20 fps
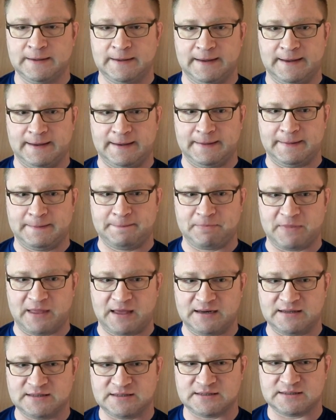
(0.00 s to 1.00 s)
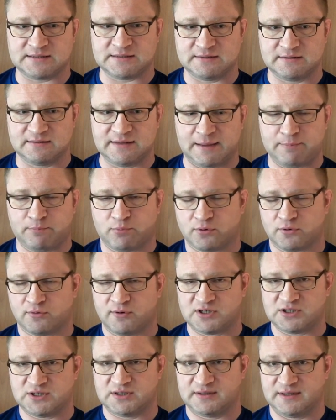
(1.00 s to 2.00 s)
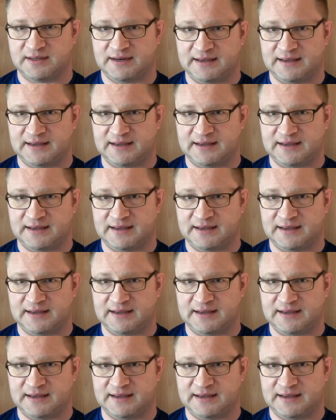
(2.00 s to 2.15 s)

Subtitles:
and it's that progression that